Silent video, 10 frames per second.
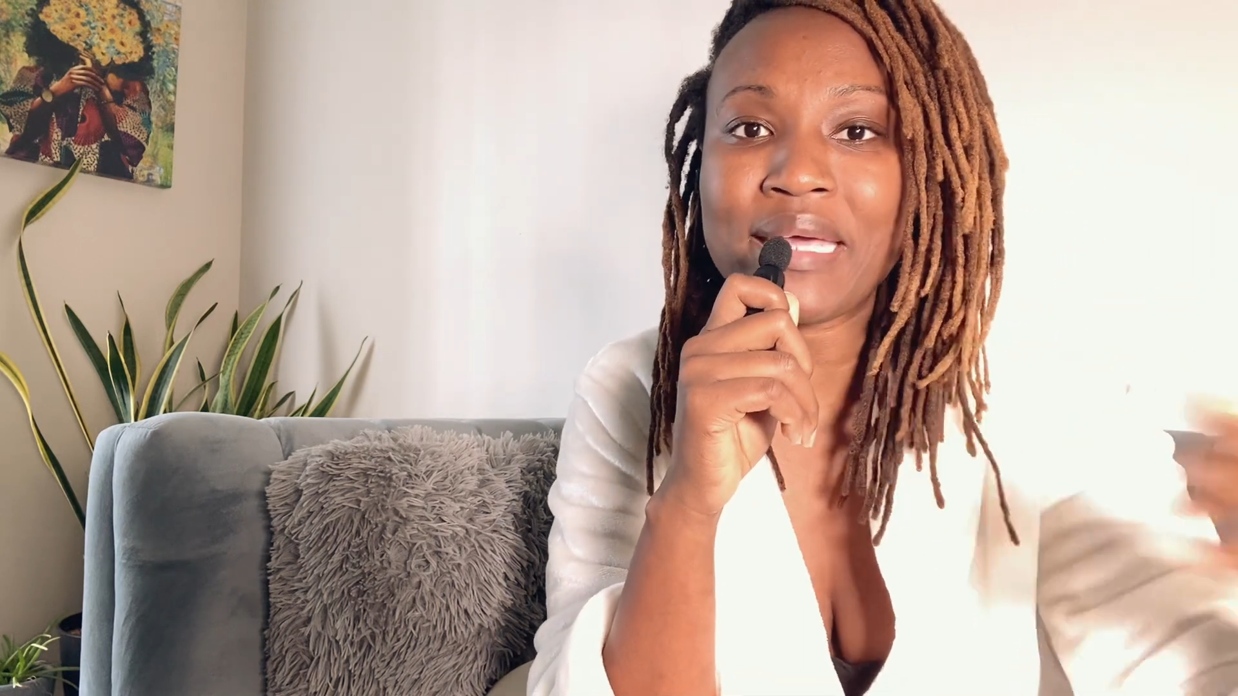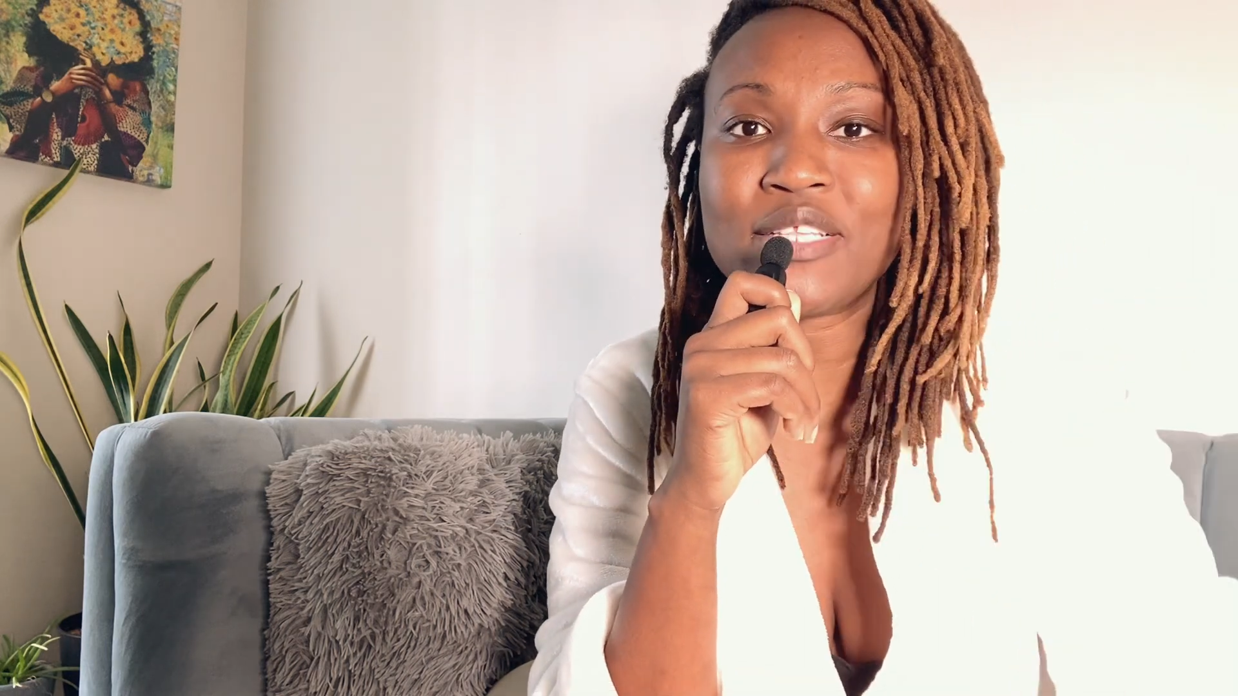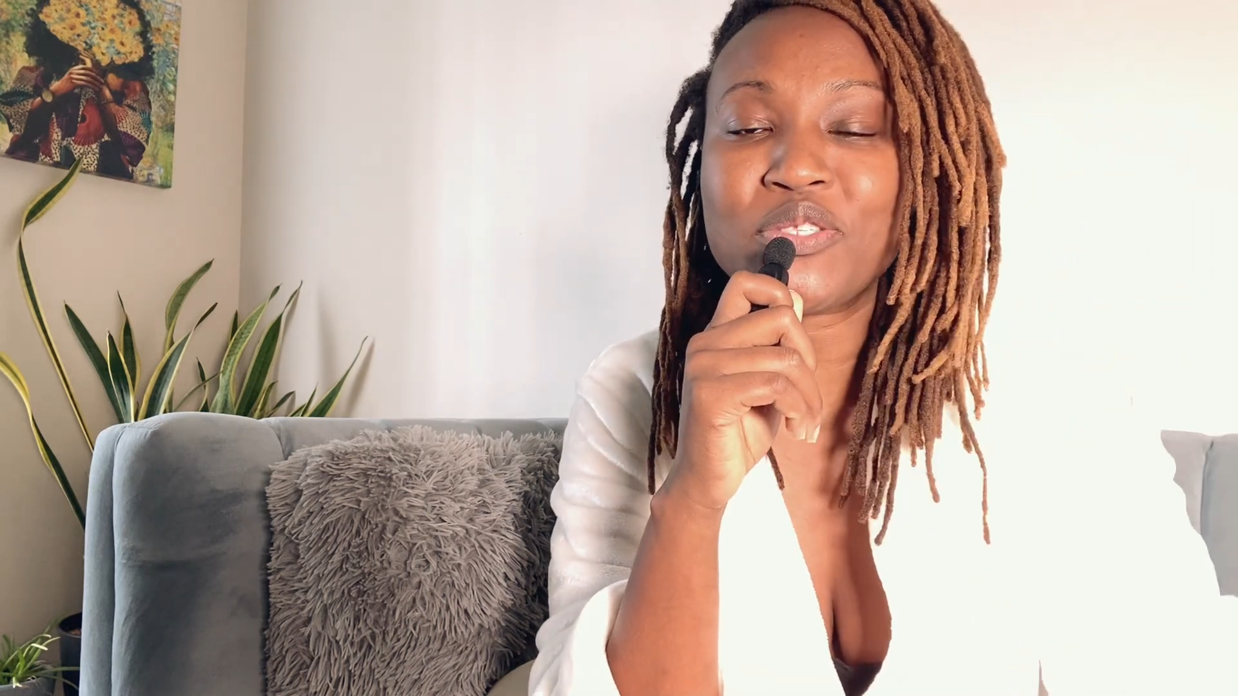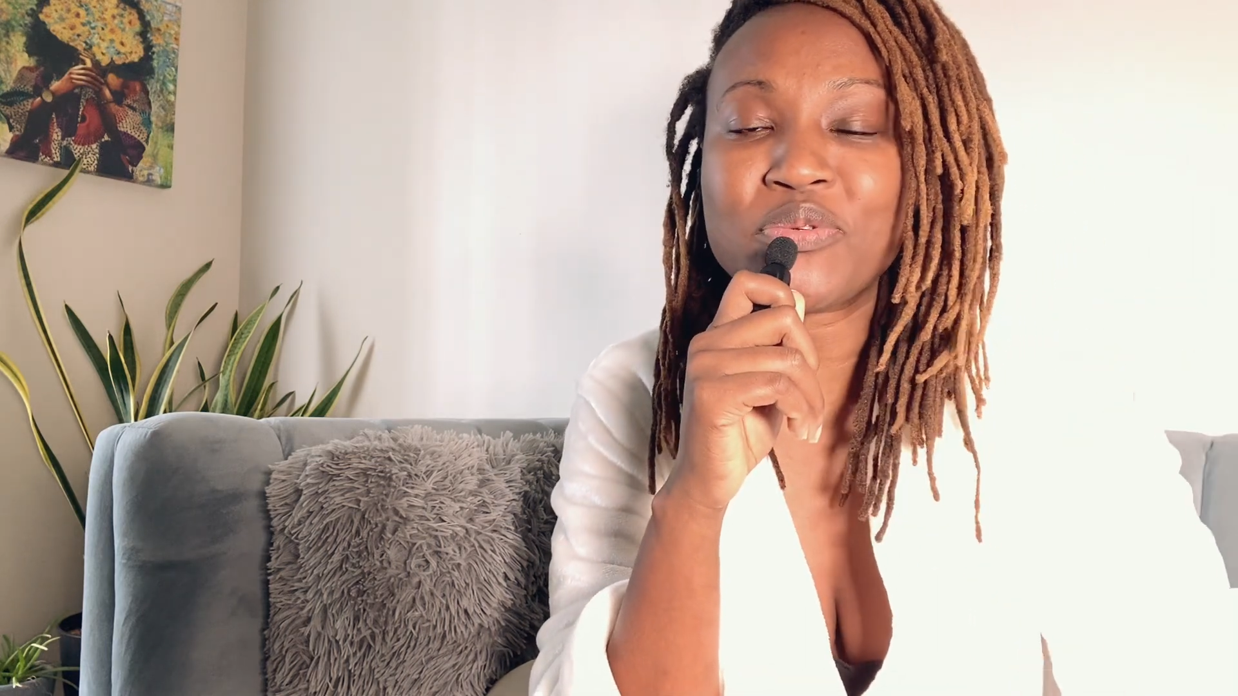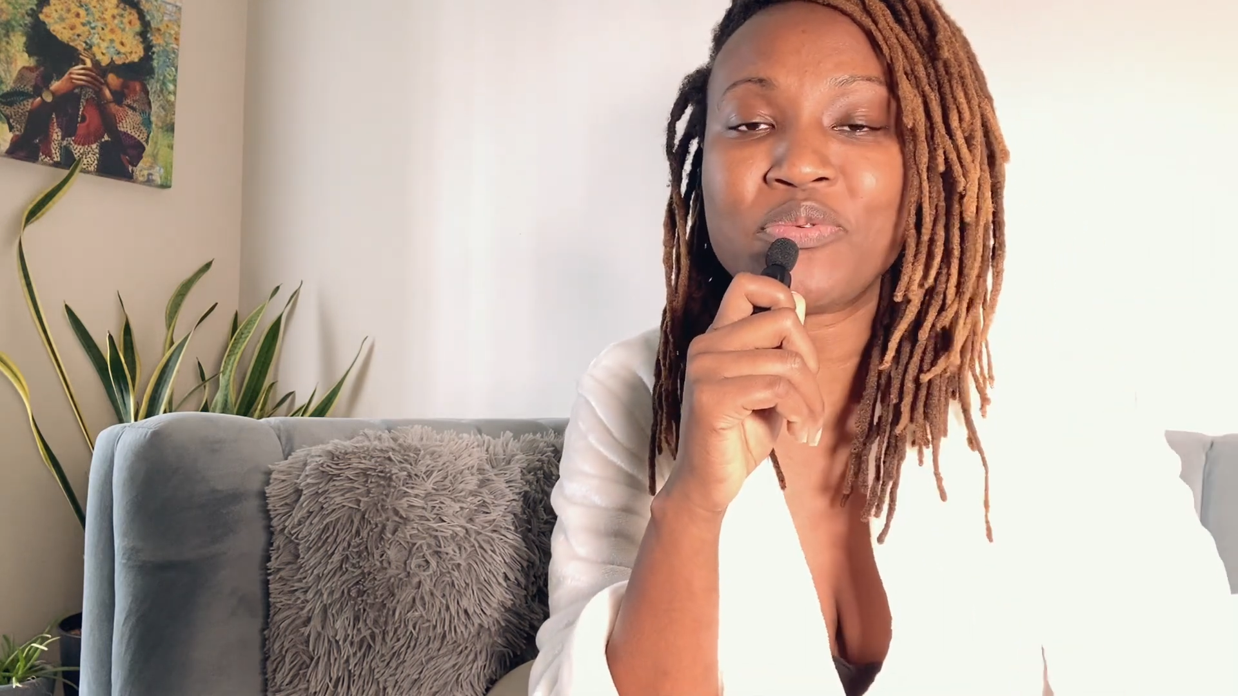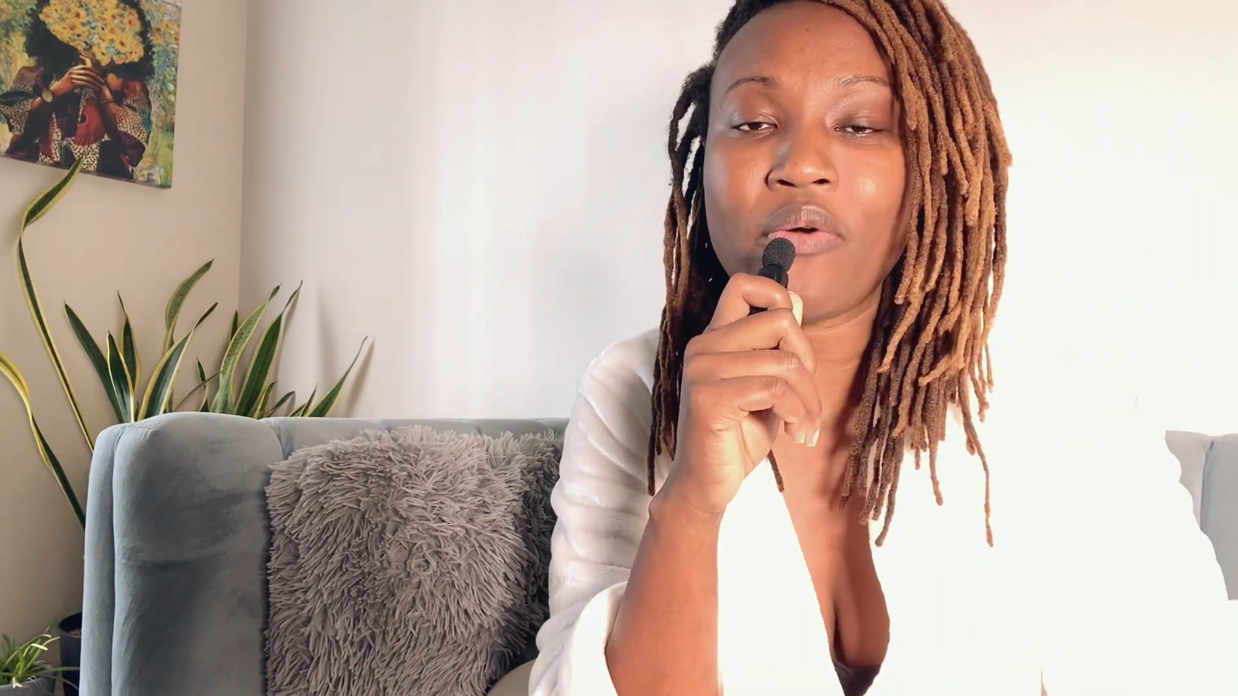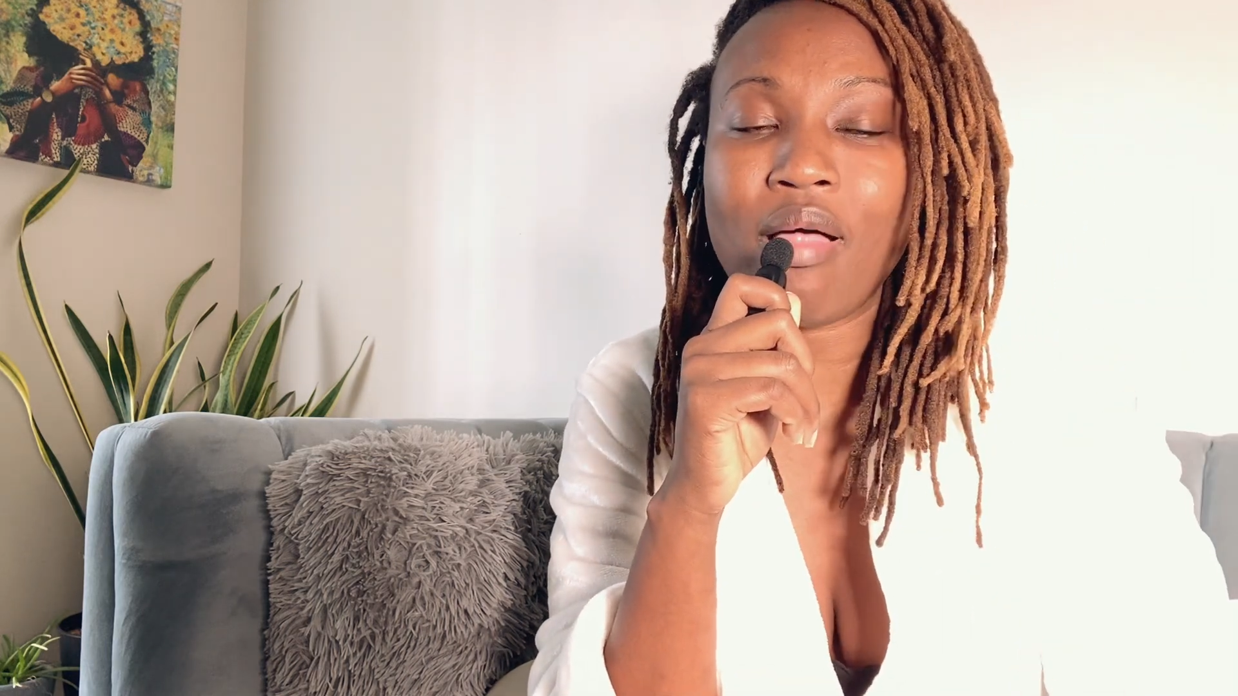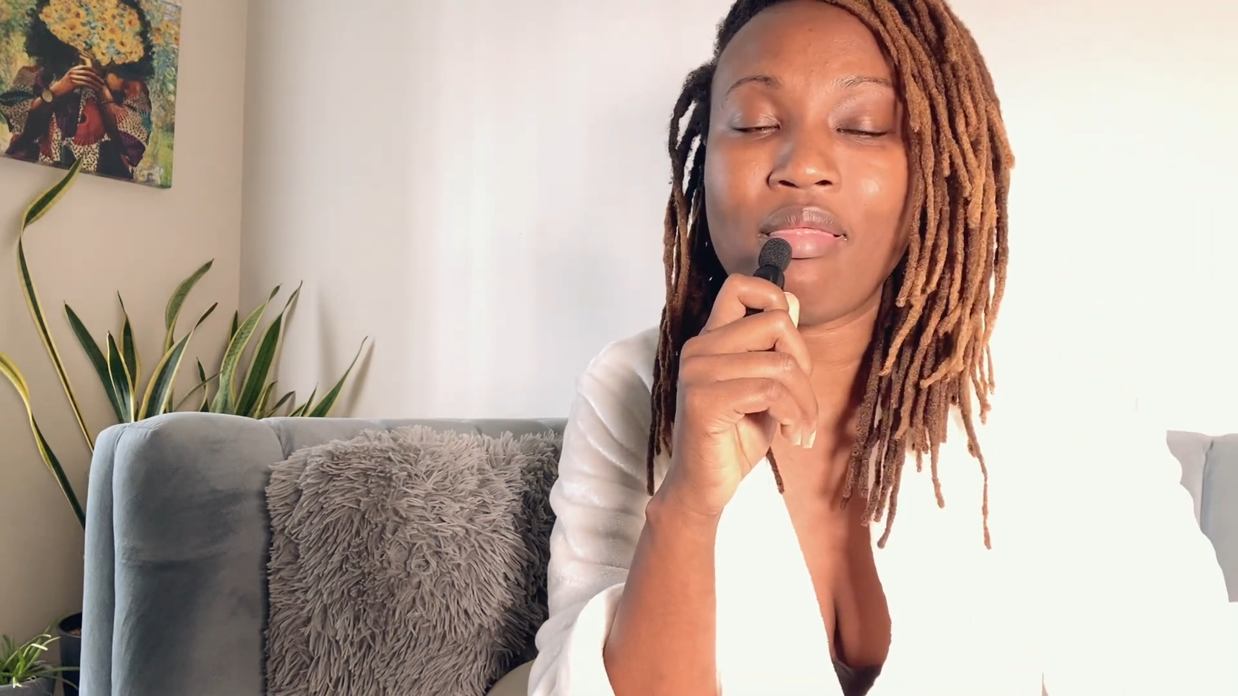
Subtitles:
me to